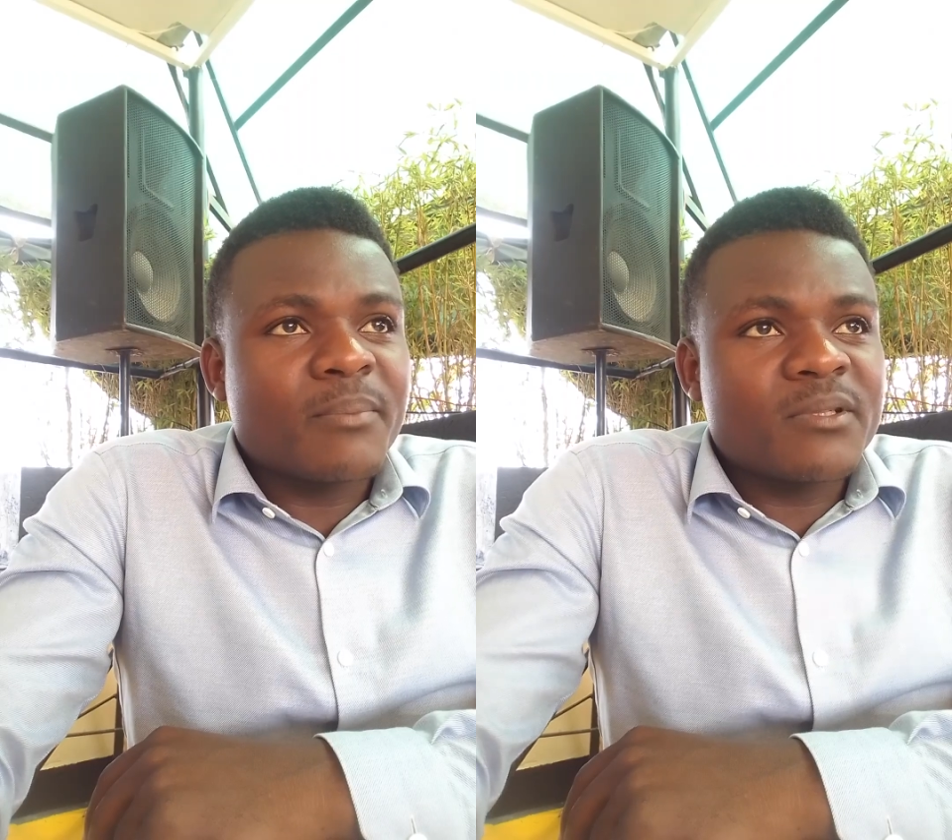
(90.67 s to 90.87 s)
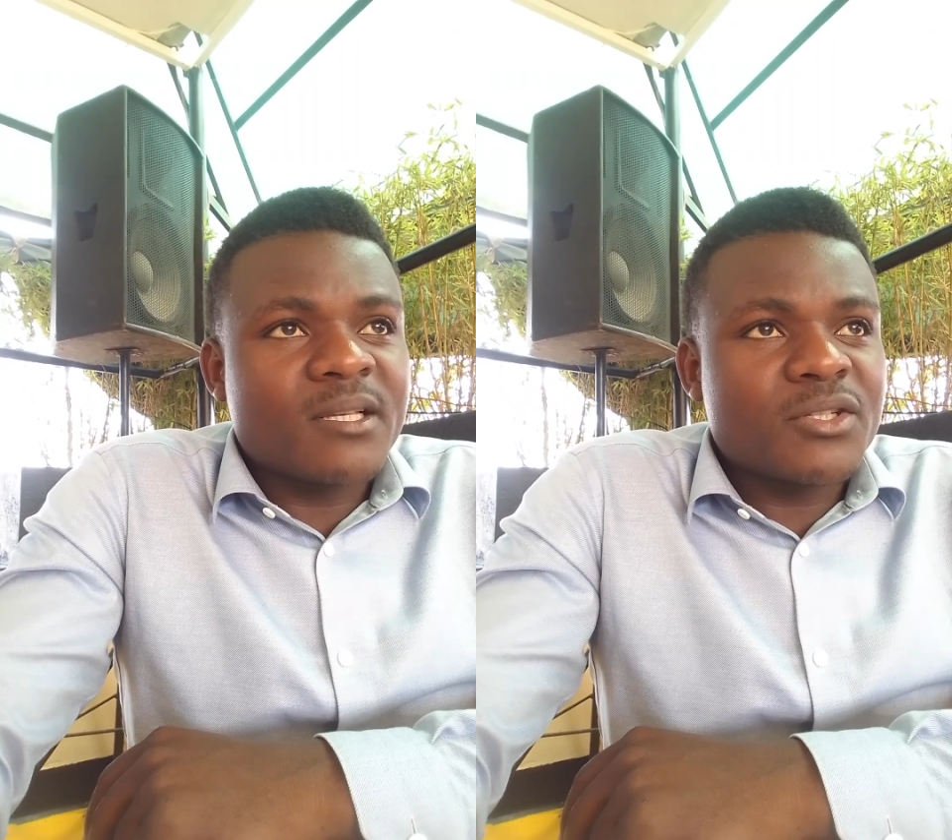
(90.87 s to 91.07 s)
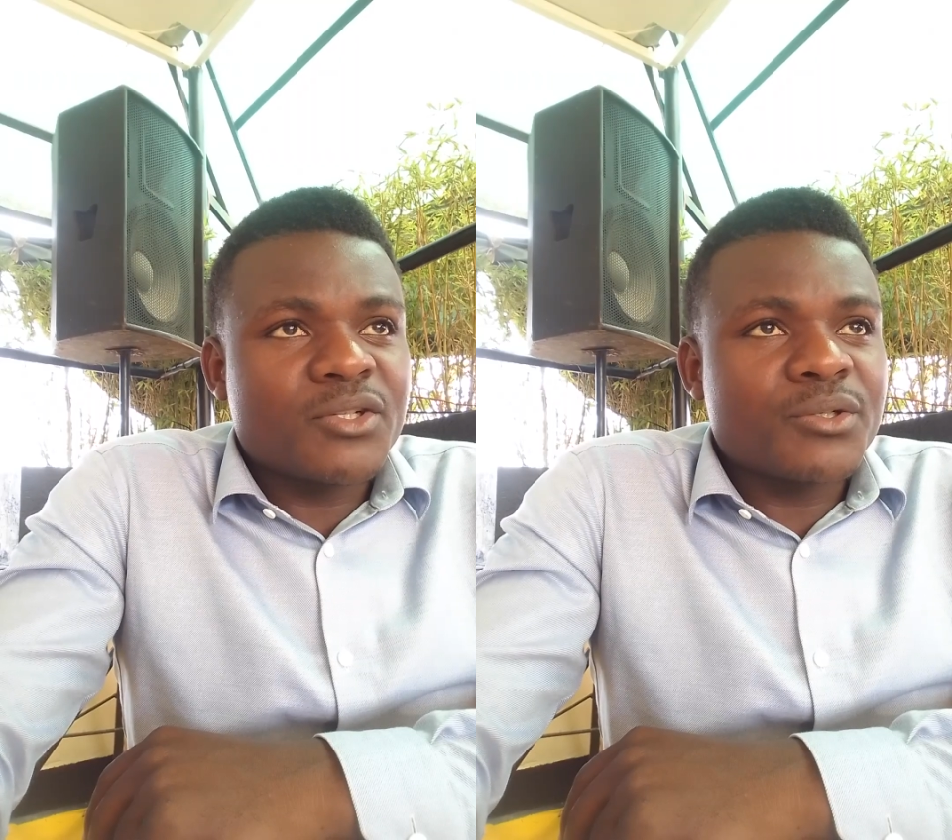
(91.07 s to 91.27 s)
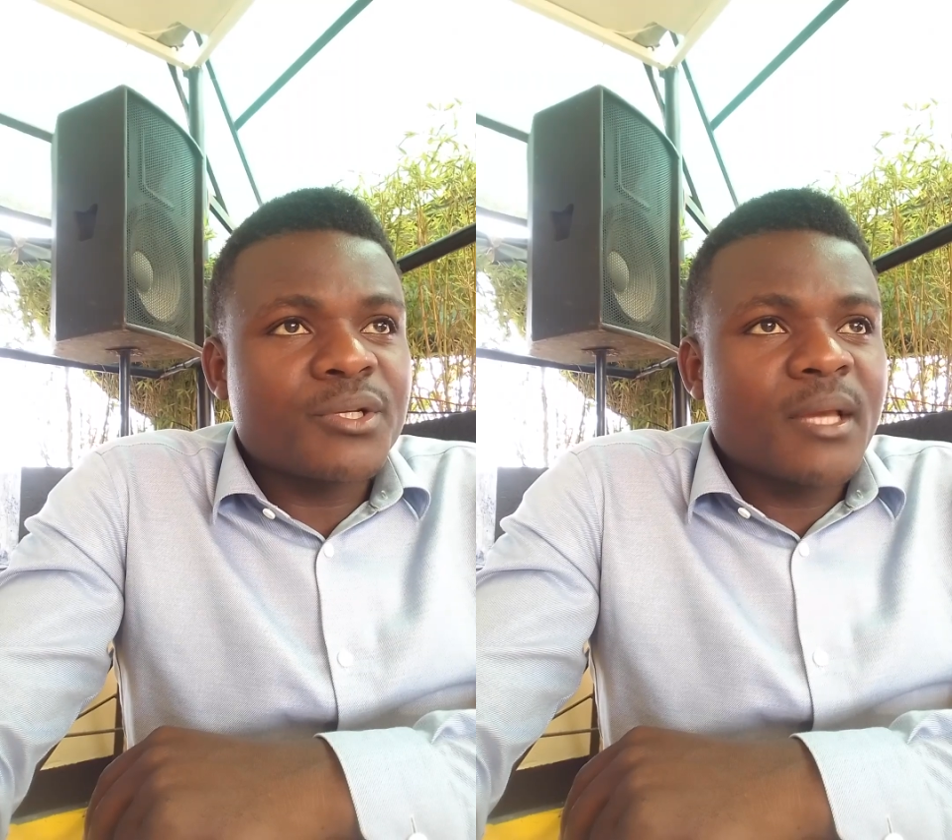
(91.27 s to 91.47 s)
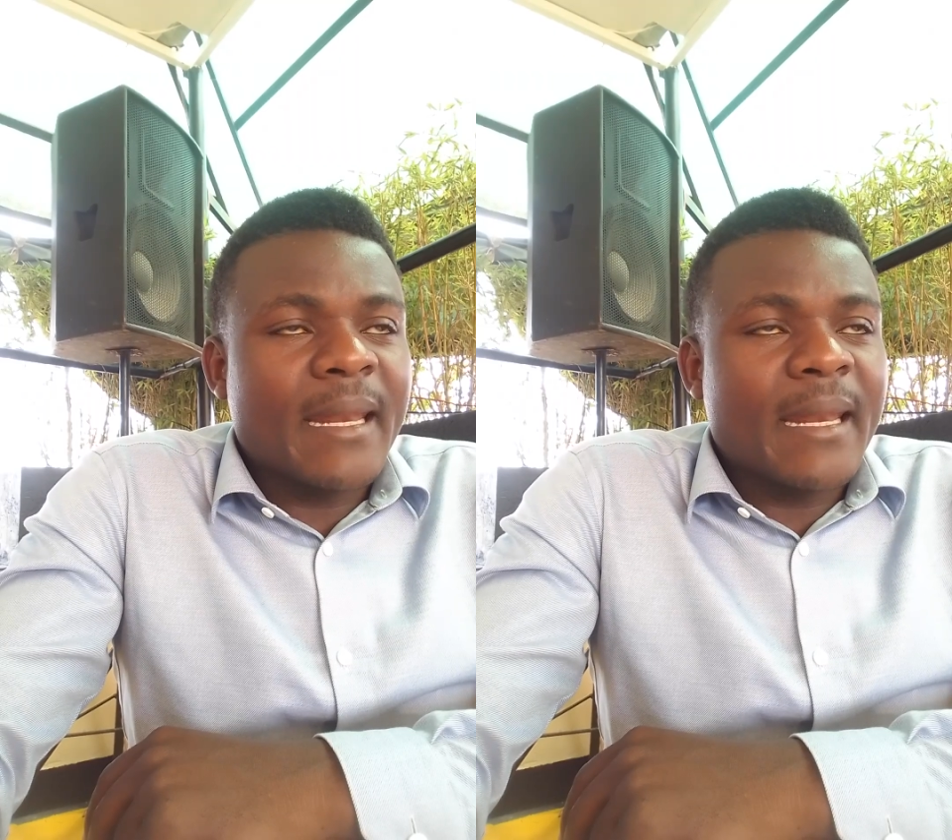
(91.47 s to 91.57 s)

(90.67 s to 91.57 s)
possession.